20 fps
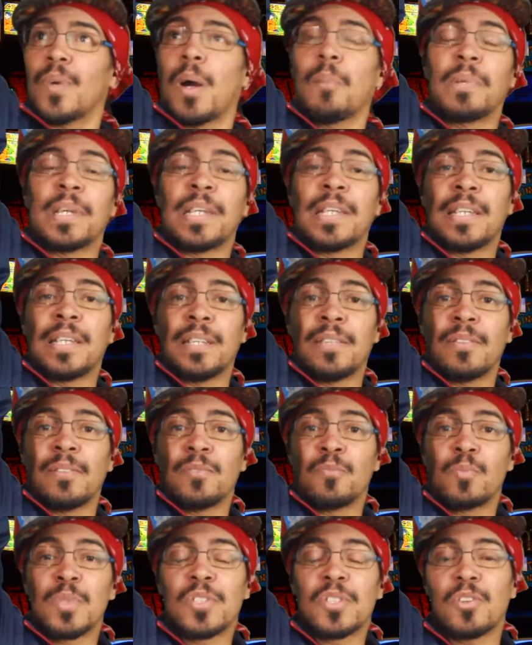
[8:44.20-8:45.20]
I
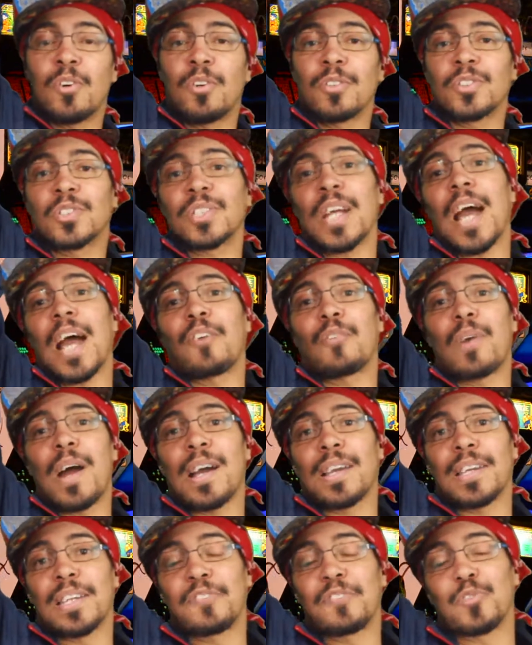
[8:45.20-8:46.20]
mean, we saw
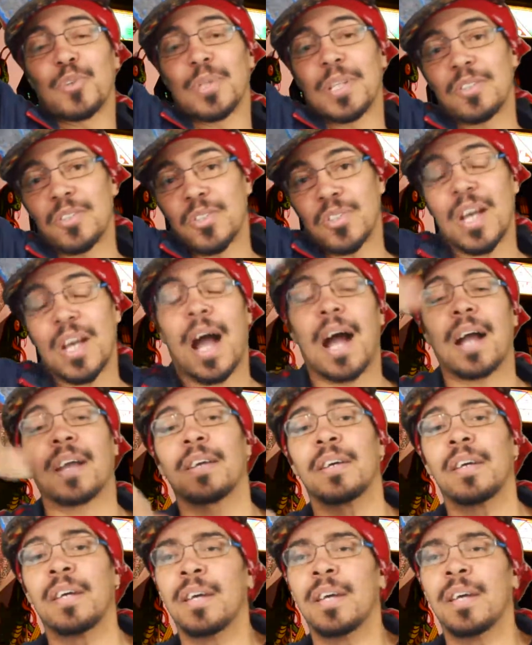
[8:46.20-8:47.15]
skyrocketing for their stock.